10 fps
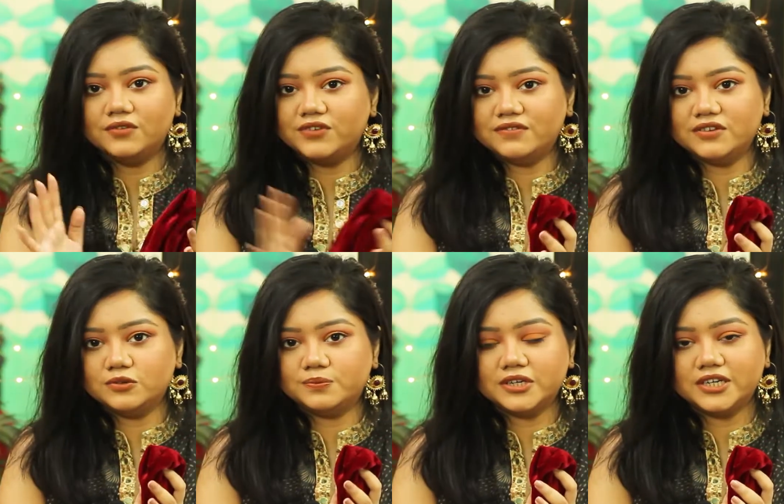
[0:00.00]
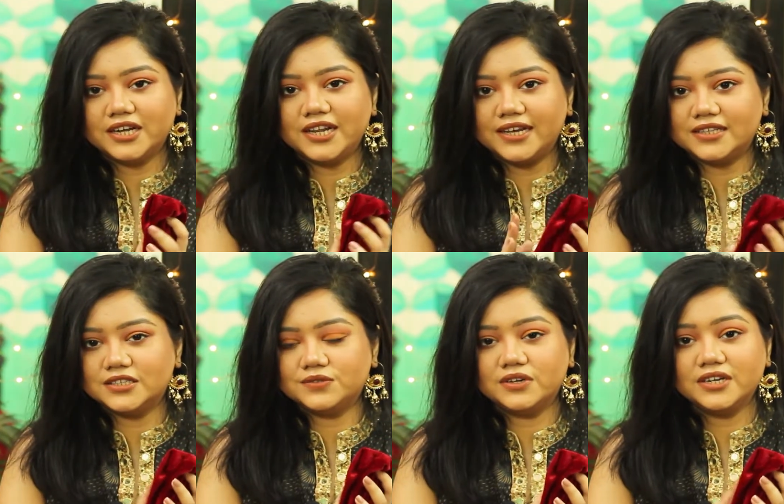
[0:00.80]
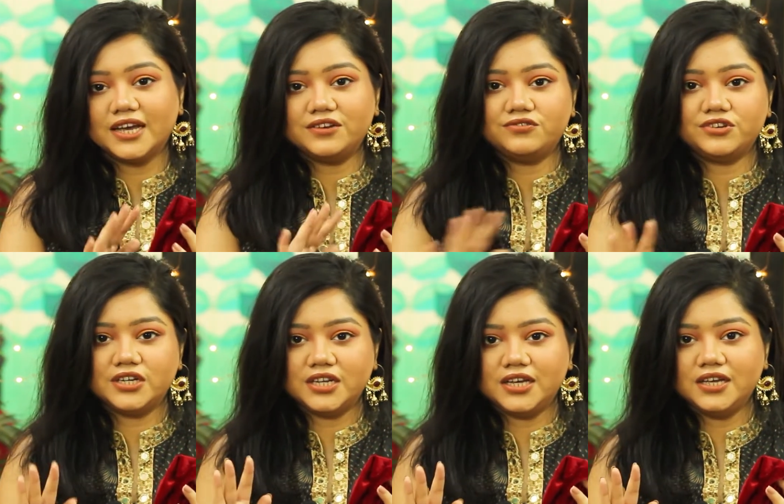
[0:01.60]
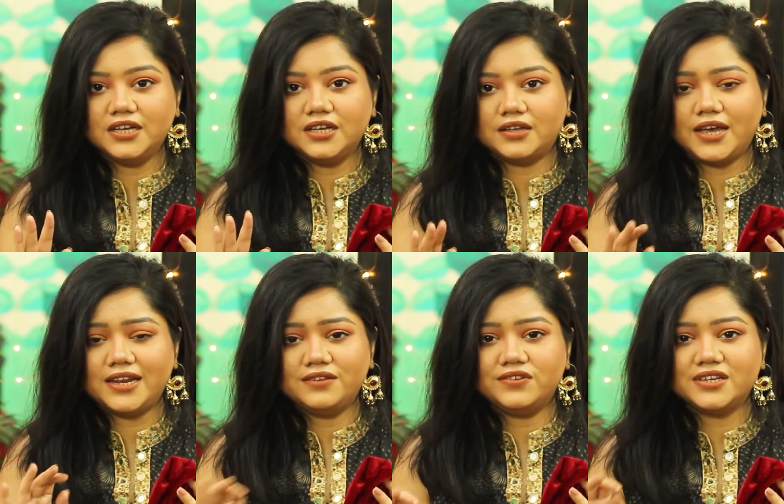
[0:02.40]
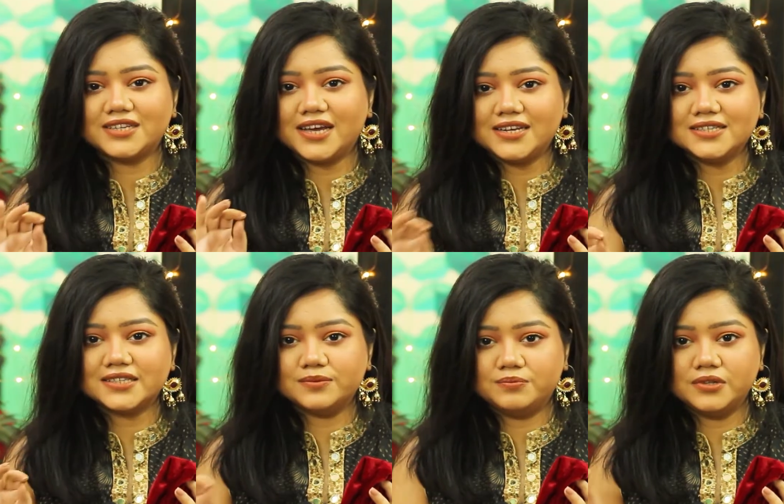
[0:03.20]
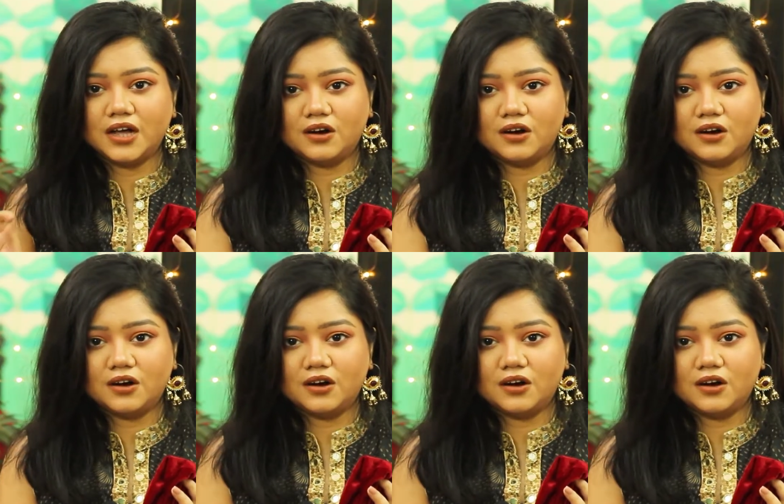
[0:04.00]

A velvet dupatta like this one can really elevate any simple